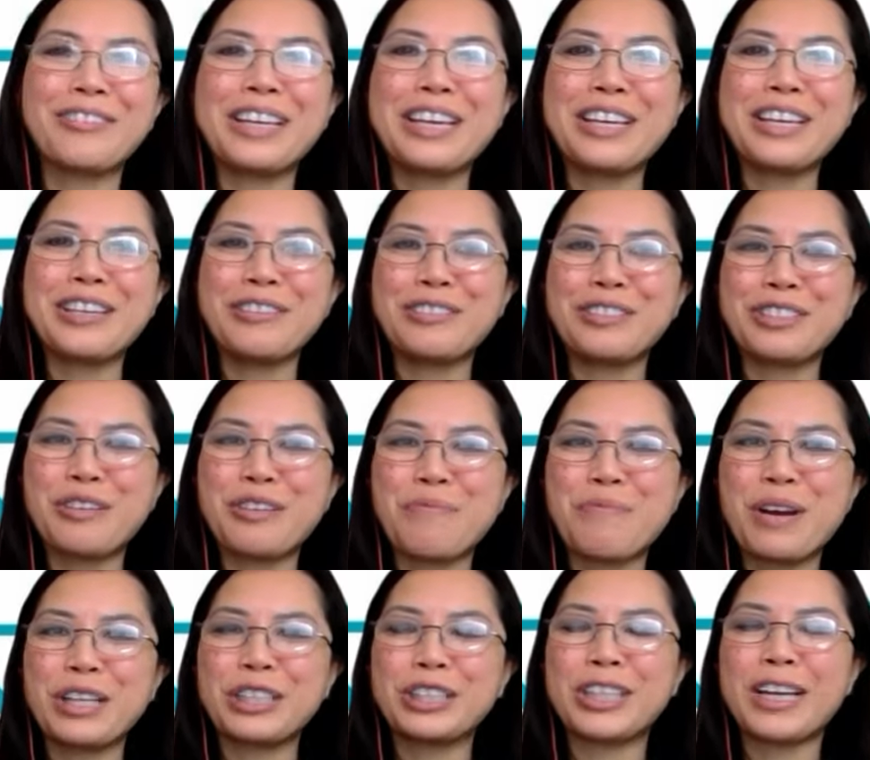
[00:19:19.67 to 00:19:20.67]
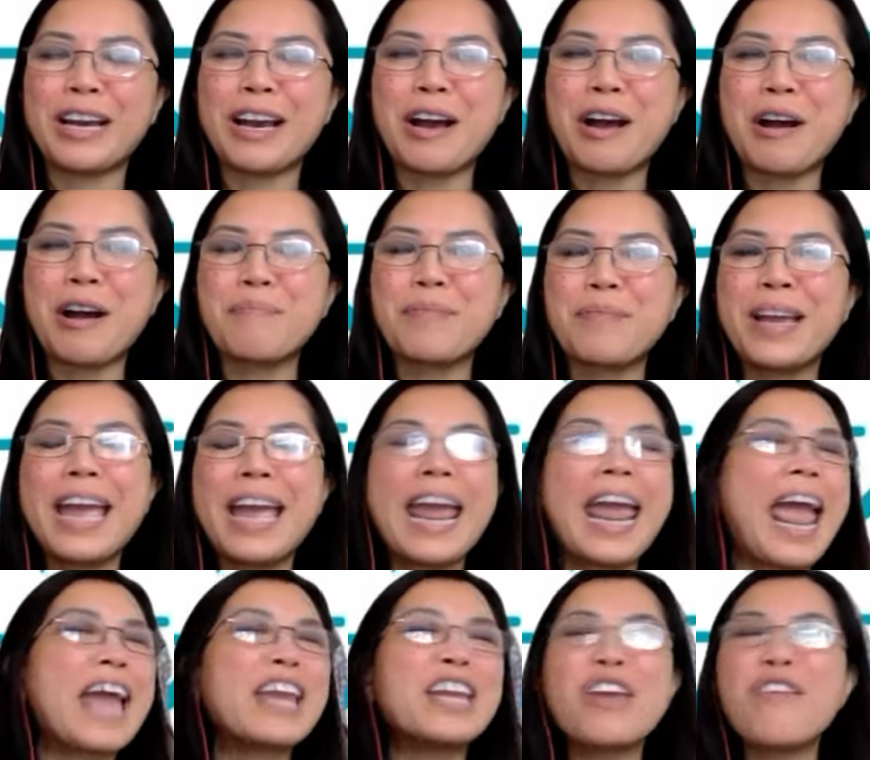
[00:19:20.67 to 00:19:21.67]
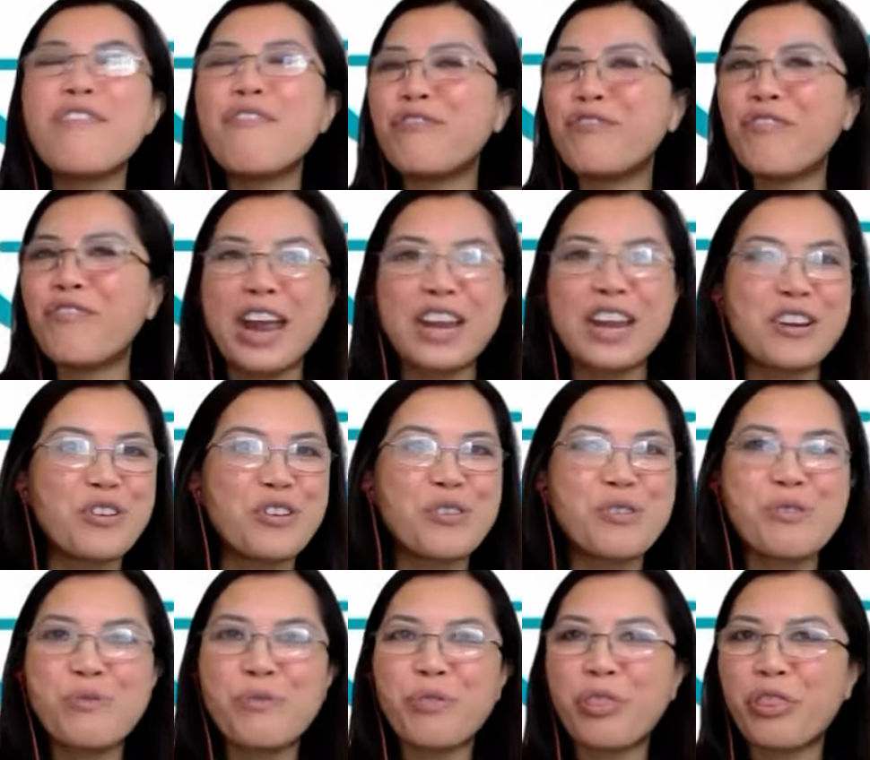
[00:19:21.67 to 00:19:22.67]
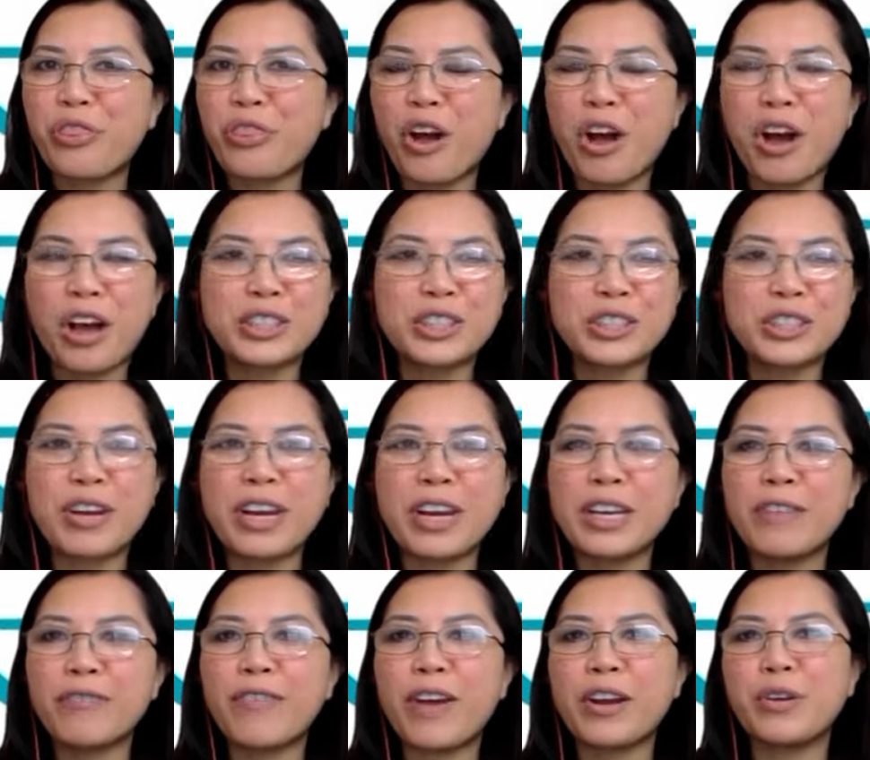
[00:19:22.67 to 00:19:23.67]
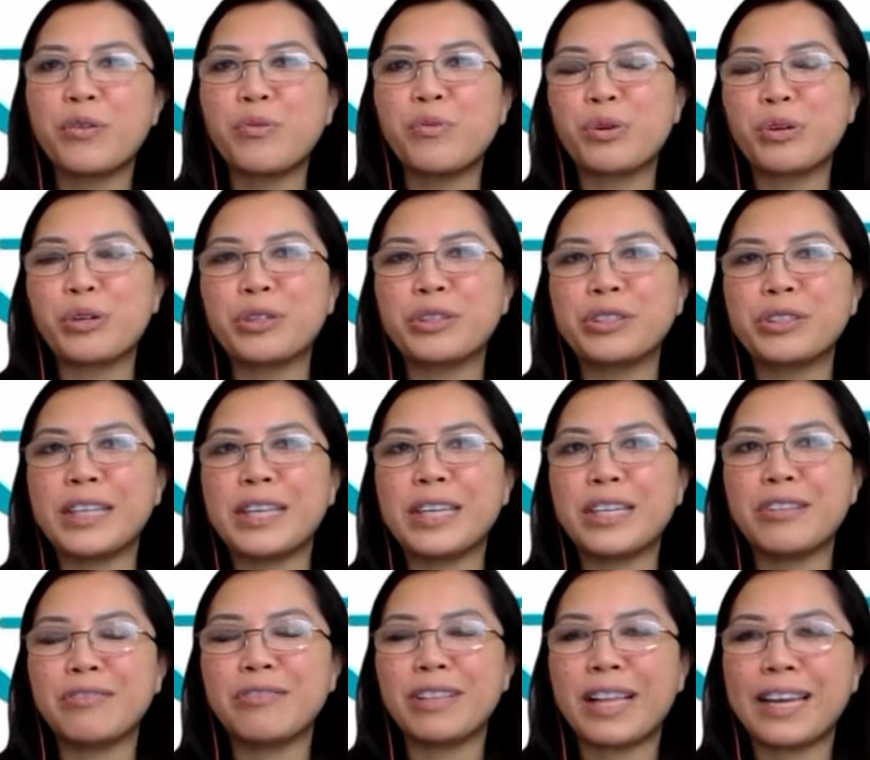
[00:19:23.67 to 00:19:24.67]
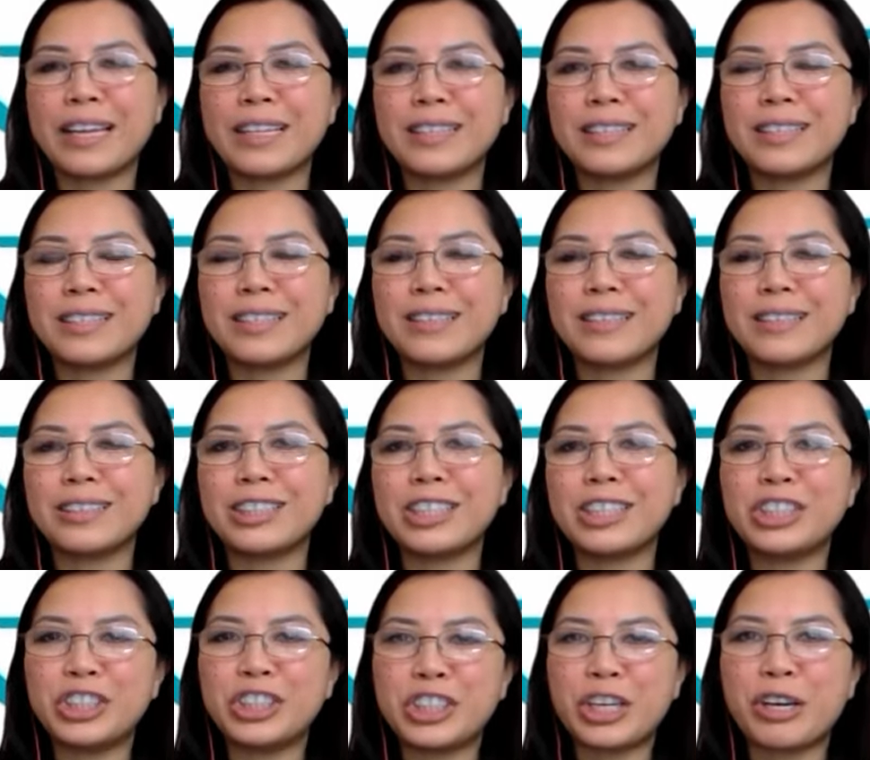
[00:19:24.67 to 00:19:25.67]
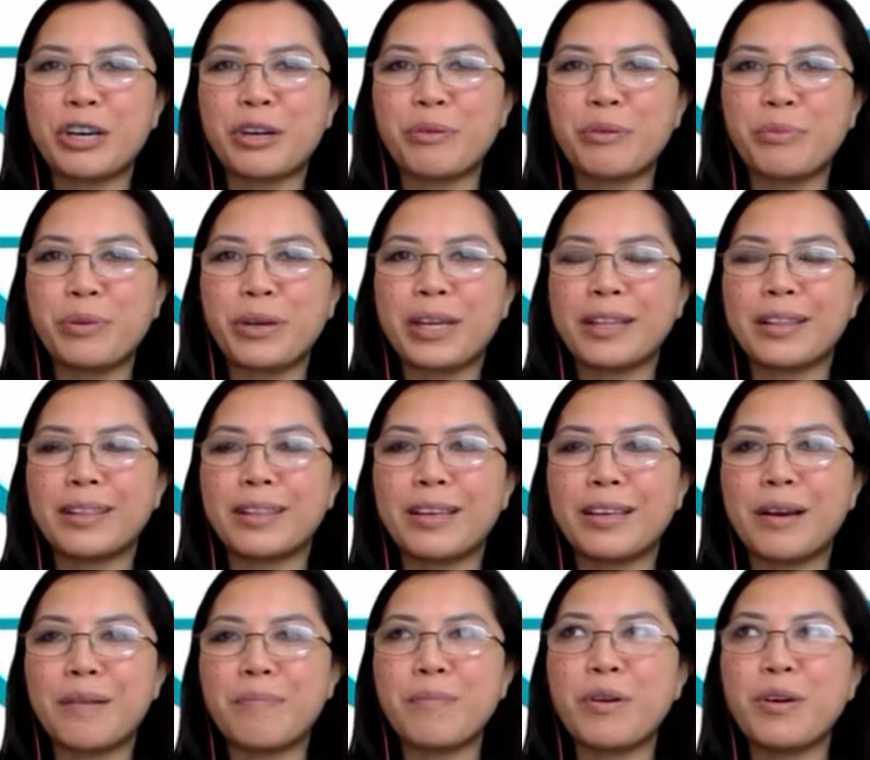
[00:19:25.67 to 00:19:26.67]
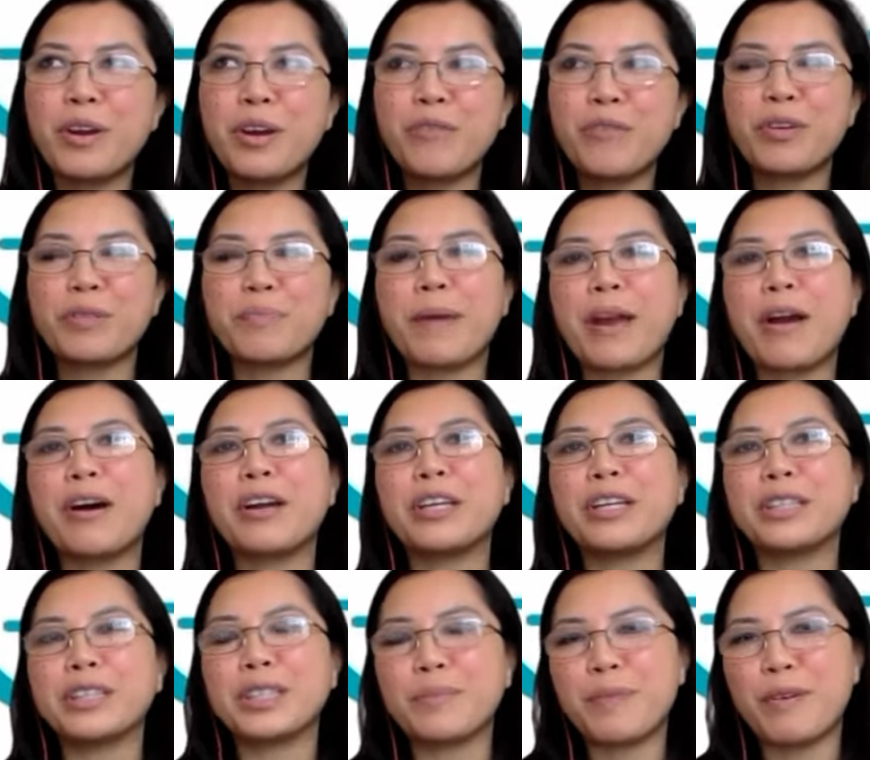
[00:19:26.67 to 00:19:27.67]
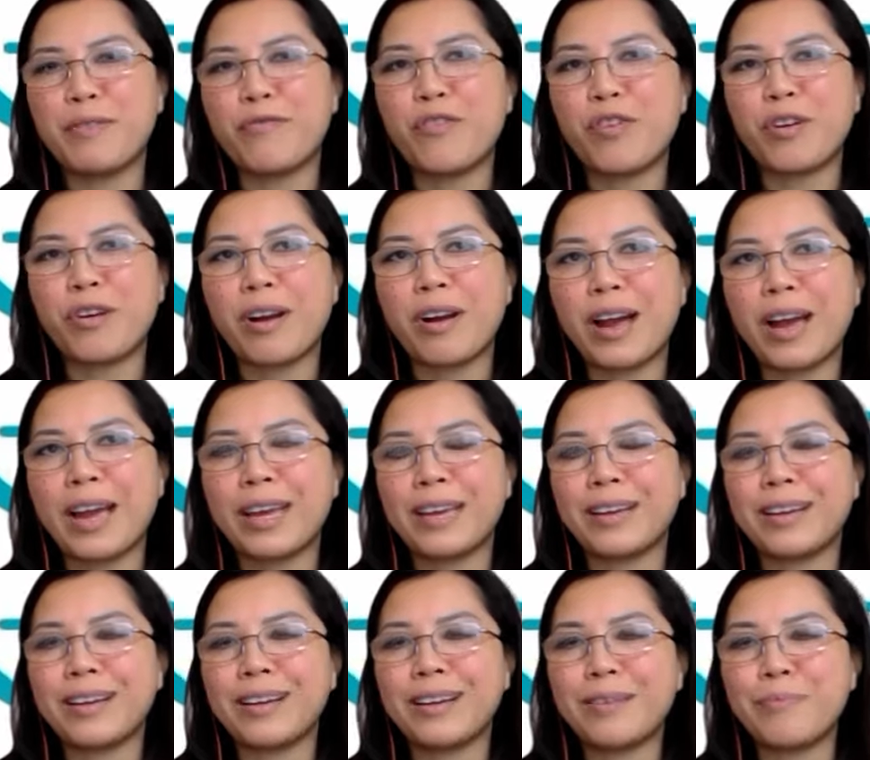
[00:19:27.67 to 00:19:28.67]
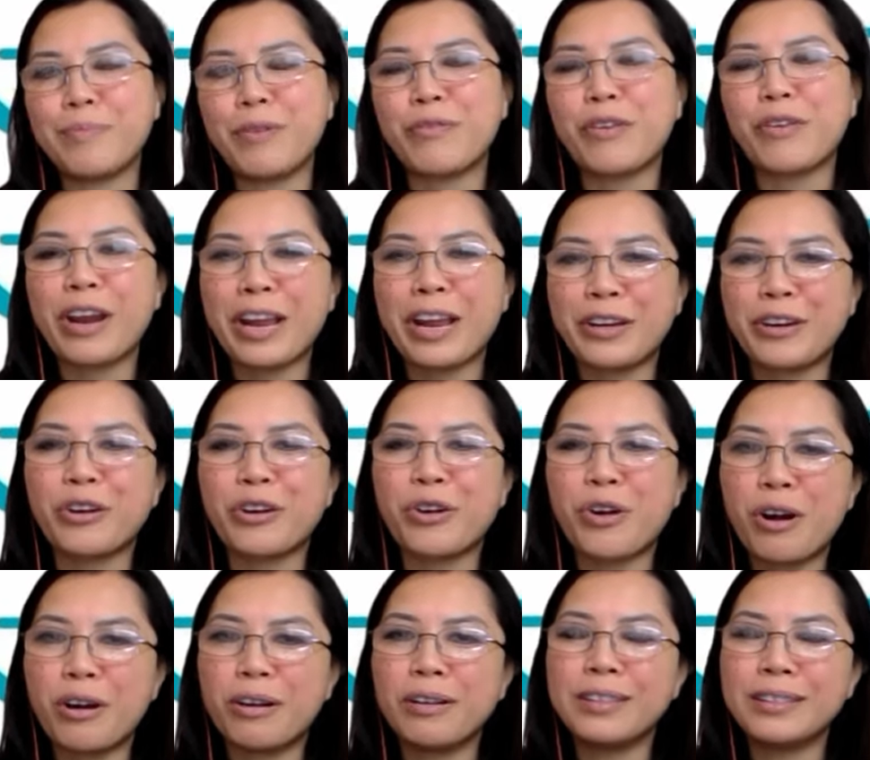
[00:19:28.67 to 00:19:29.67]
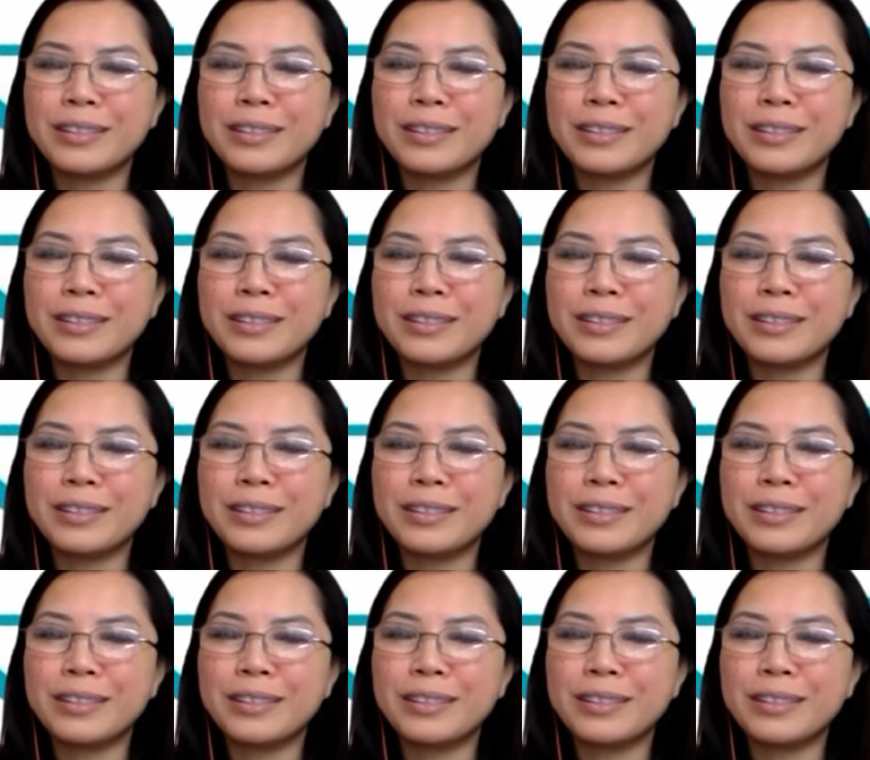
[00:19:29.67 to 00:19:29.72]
Thank you so much. Any final thoughts or any final words that you'd like to share with my audience before I end our call?